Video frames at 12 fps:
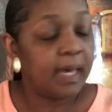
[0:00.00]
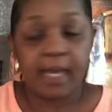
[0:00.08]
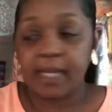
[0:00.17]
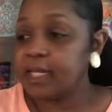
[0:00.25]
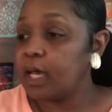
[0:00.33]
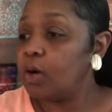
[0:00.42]

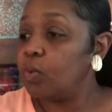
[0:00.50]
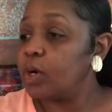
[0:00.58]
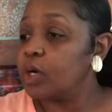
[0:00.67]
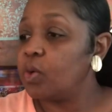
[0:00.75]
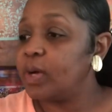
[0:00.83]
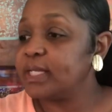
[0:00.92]
And now
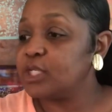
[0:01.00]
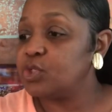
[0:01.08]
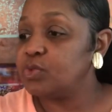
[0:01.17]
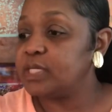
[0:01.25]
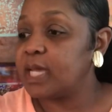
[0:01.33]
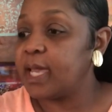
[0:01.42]
we're going
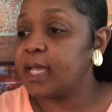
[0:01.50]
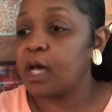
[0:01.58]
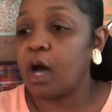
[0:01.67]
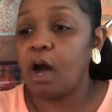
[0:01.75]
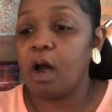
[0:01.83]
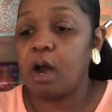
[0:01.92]
to take
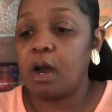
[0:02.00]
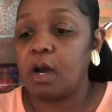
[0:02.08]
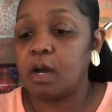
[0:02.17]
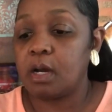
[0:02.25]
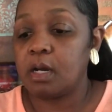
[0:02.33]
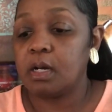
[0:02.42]

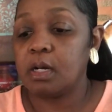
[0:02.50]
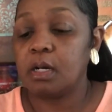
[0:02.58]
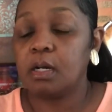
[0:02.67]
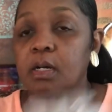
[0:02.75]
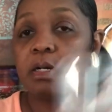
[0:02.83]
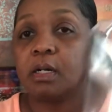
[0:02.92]
our
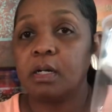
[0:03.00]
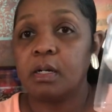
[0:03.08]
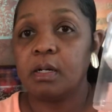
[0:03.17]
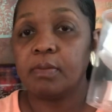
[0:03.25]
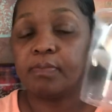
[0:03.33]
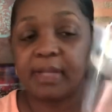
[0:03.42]

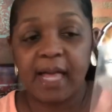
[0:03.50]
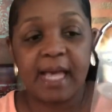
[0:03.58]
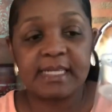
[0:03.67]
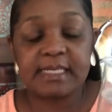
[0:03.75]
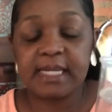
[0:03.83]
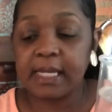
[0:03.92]

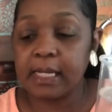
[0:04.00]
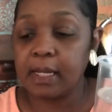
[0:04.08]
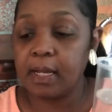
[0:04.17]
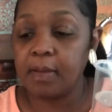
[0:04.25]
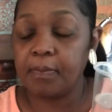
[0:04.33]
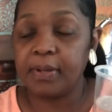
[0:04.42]
plastic
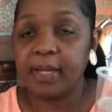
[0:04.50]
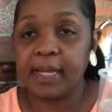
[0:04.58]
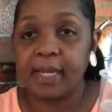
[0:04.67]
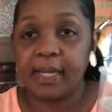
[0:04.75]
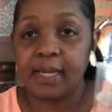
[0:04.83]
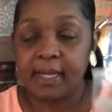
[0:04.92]
cup
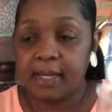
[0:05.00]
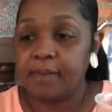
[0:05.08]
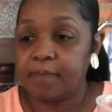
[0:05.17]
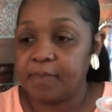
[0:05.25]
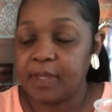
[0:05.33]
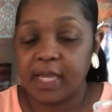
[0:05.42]

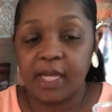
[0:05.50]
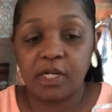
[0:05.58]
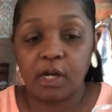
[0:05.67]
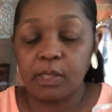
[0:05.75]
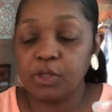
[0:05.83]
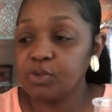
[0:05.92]
and
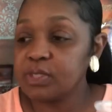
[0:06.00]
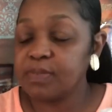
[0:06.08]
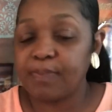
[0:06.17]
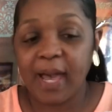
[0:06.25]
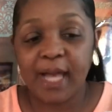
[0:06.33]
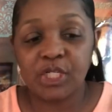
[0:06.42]
our little
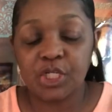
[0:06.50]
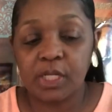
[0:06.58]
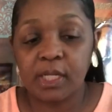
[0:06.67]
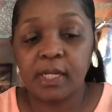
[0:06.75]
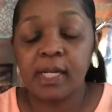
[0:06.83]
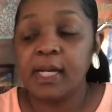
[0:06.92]

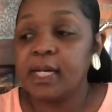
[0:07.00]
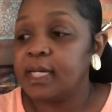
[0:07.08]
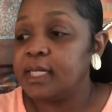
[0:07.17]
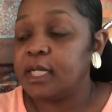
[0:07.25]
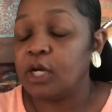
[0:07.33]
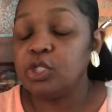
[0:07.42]
spatula.
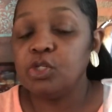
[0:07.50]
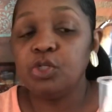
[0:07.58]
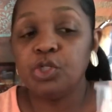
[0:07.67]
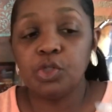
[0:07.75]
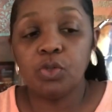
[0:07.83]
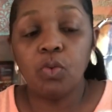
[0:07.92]
Now you
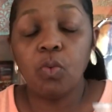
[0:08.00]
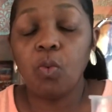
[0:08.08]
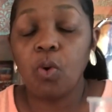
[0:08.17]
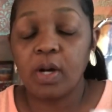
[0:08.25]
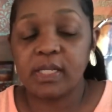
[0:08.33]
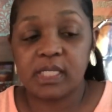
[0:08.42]
do
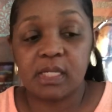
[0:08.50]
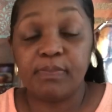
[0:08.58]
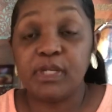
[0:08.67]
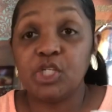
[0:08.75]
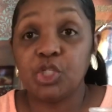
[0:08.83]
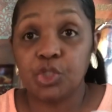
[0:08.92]
want to
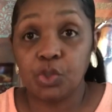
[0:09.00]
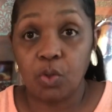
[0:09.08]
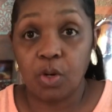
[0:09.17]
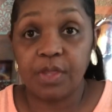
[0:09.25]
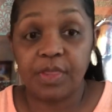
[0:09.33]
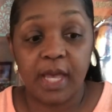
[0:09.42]
be
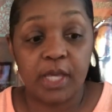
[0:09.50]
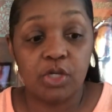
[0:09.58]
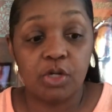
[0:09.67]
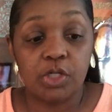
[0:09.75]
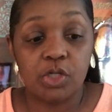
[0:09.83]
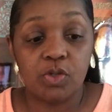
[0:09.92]
sure that
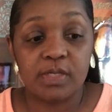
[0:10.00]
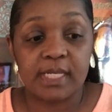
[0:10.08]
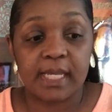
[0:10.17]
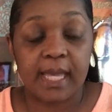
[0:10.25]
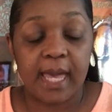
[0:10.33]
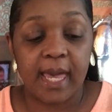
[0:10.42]
you're
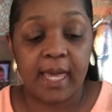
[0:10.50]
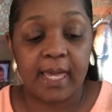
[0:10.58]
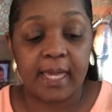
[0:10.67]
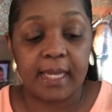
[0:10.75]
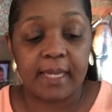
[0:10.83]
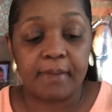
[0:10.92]
using
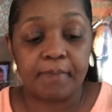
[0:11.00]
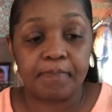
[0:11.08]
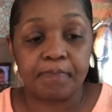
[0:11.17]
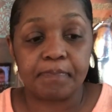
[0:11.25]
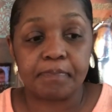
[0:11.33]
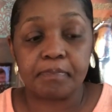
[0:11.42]
a
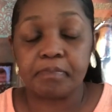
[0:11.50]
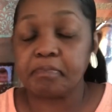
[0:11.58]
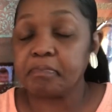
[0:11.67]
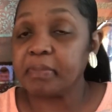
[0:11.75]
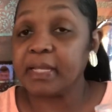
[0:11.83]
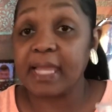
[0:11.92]

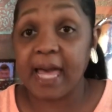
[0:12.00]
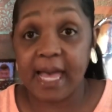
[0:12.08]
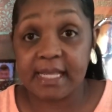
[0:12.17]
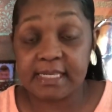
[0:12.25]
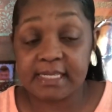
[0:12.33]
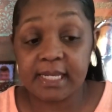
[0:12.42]

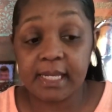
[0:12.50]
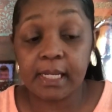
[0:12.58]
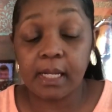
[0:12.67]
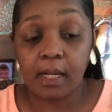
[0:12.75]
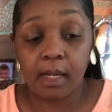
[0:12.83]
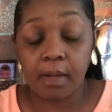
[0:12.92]

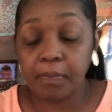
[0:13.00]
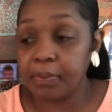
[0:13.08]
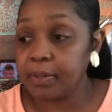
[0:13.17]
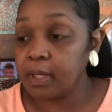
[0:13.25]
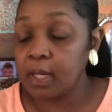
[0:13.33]
plastic cup.